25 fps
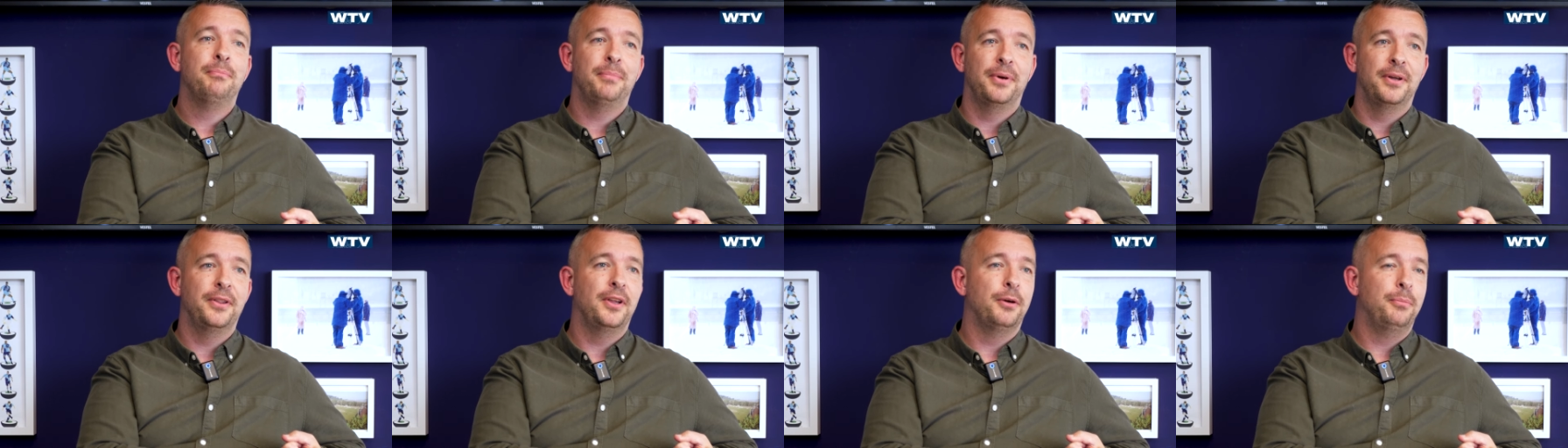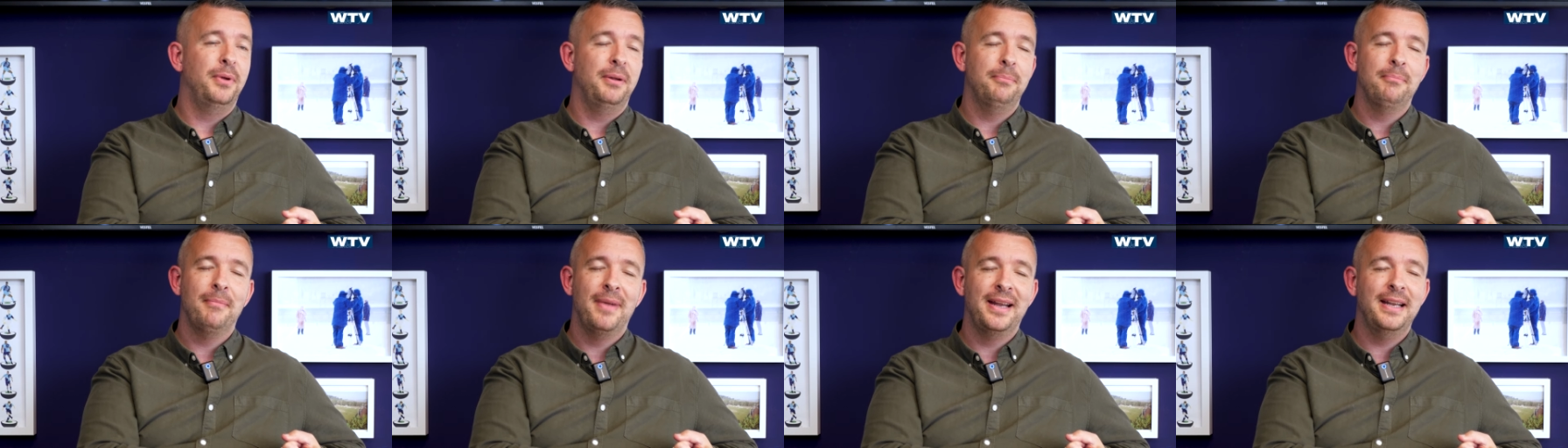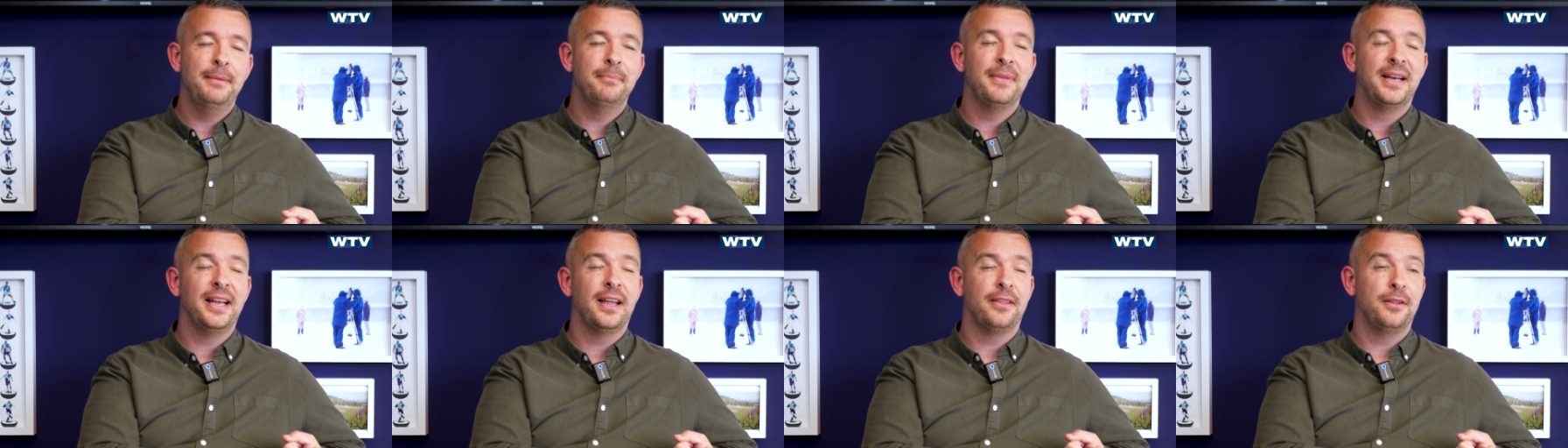but there'll be
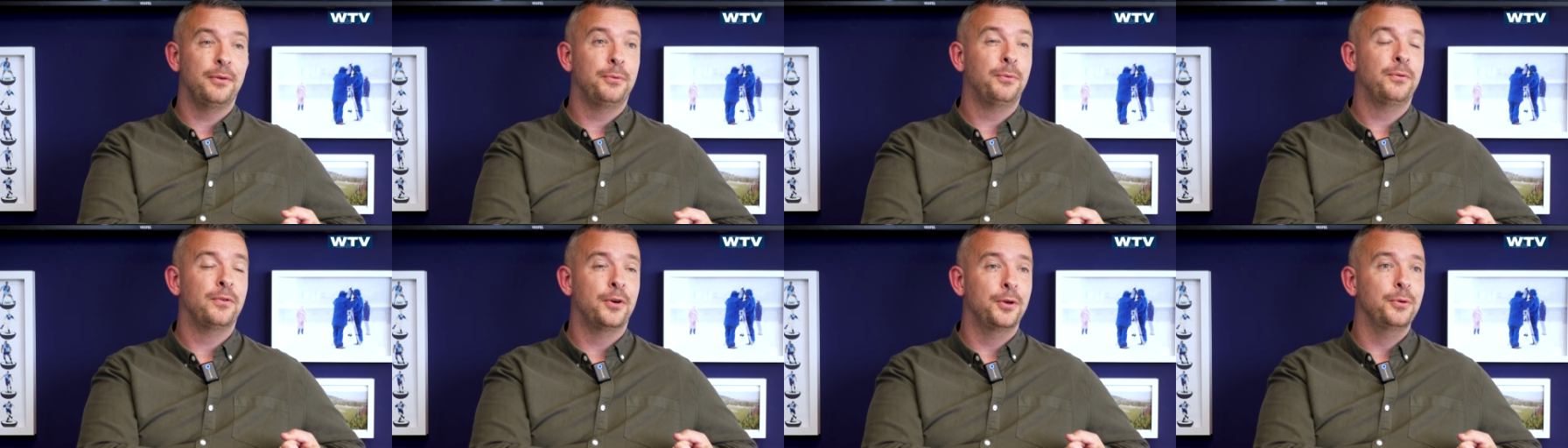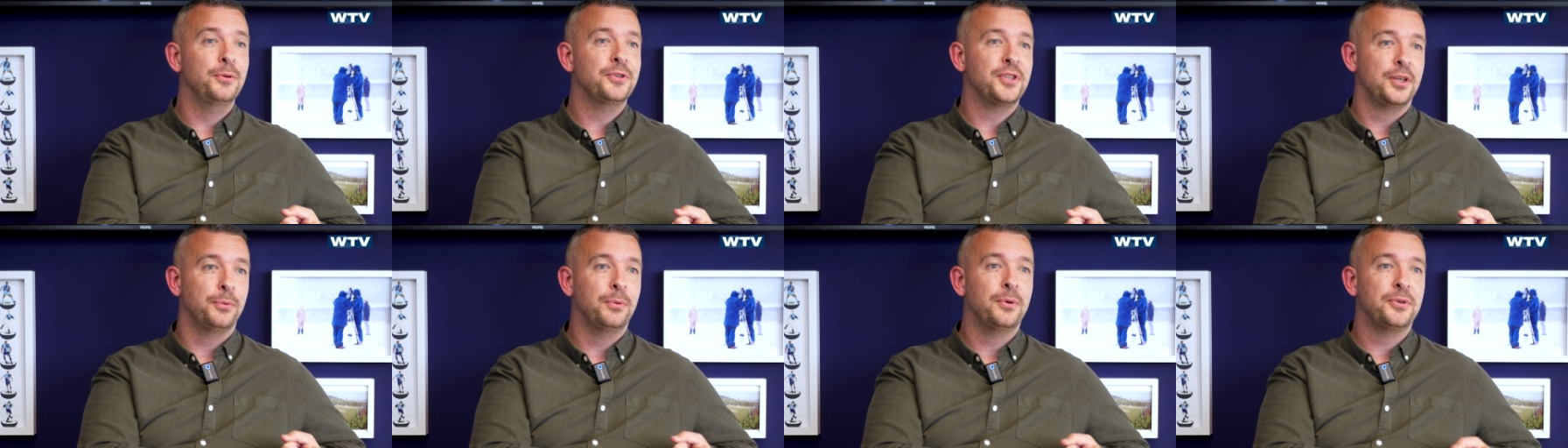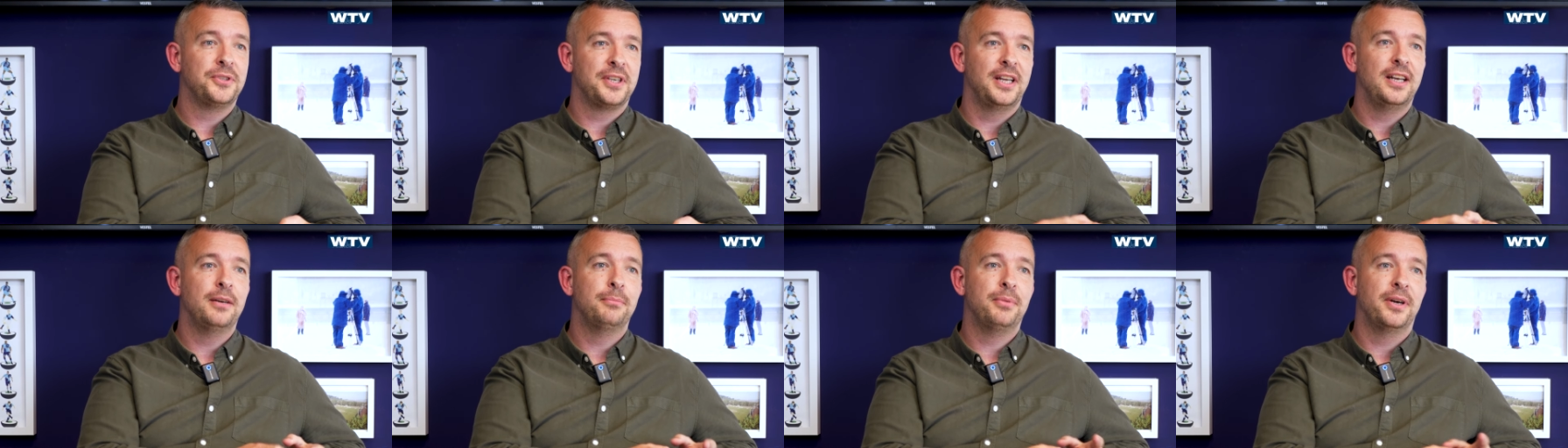many, many other routes that we'll
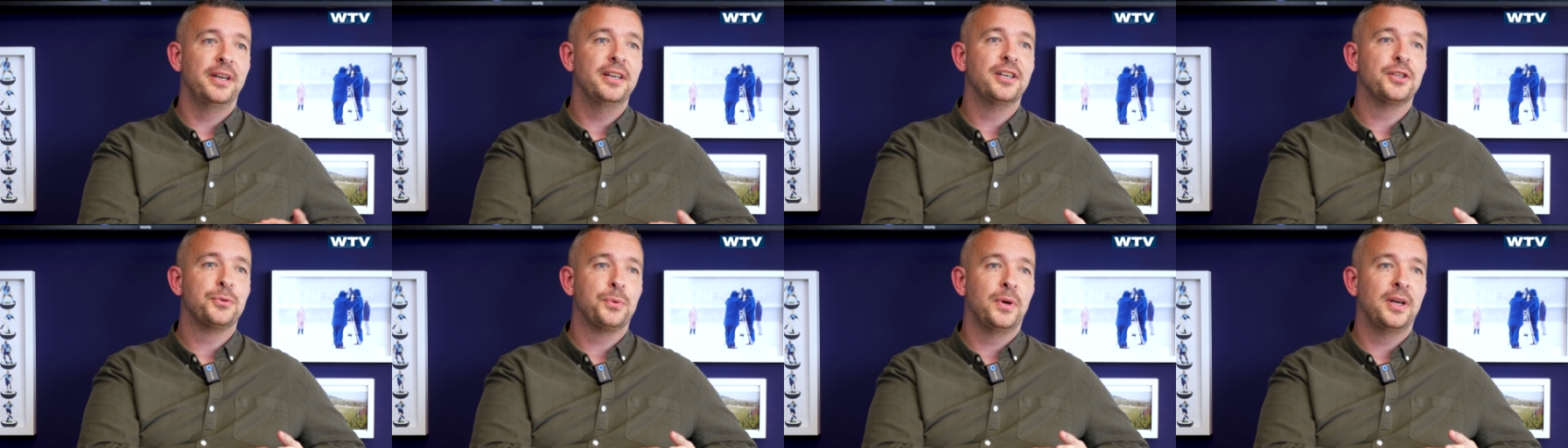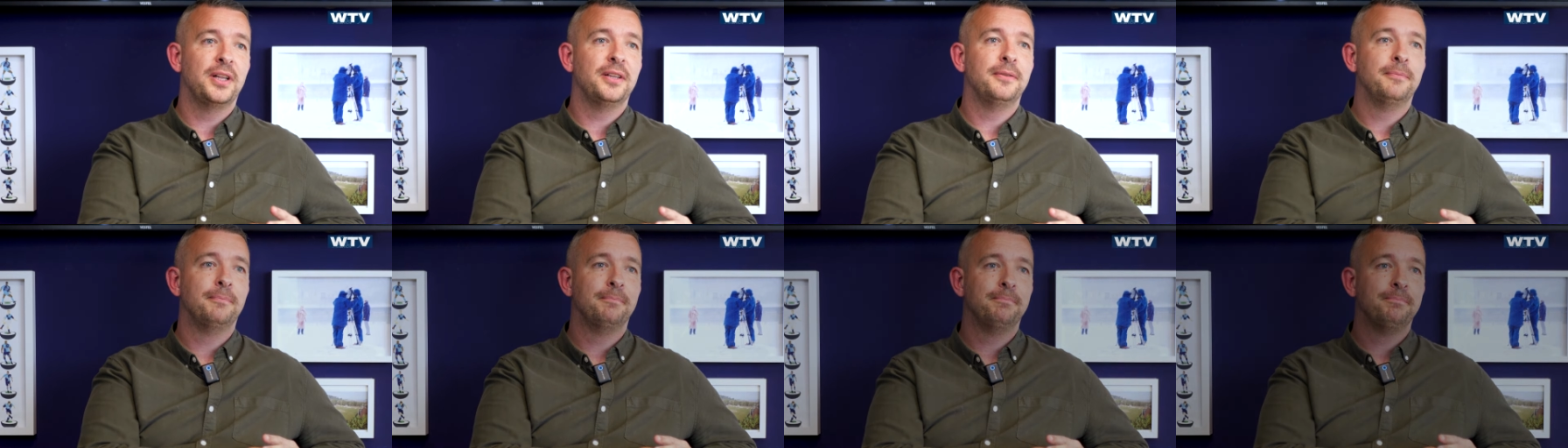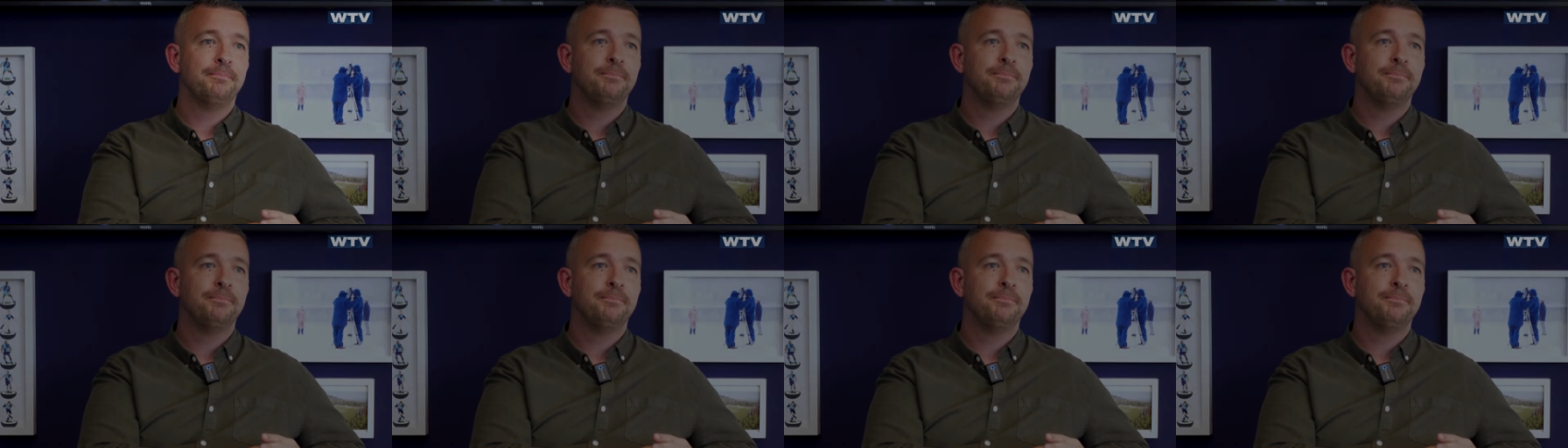celebrate as well.